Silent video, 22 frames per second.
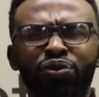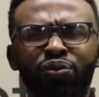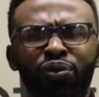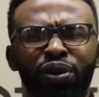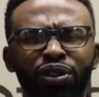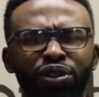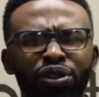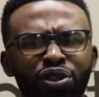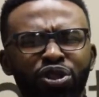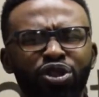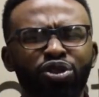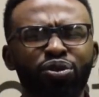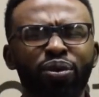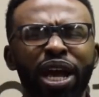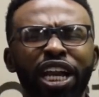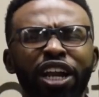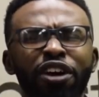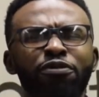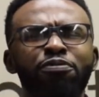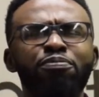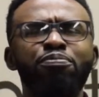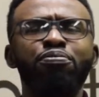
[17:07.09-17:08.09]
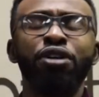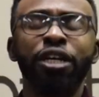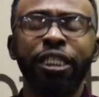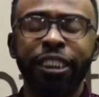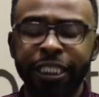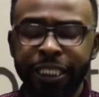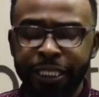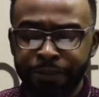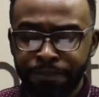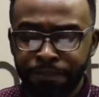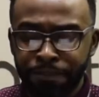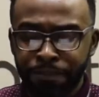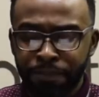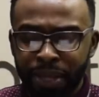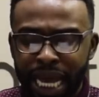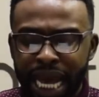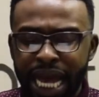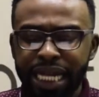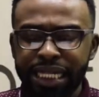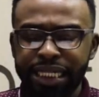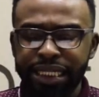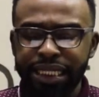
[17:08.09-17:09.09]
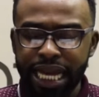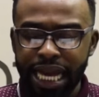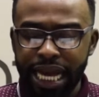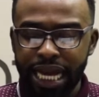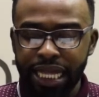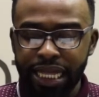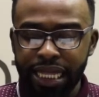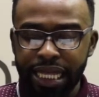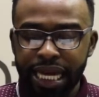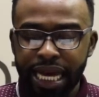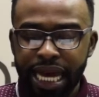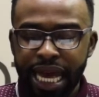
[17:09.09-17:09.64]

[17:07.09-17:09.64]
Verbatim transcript: with the threat of prison and death.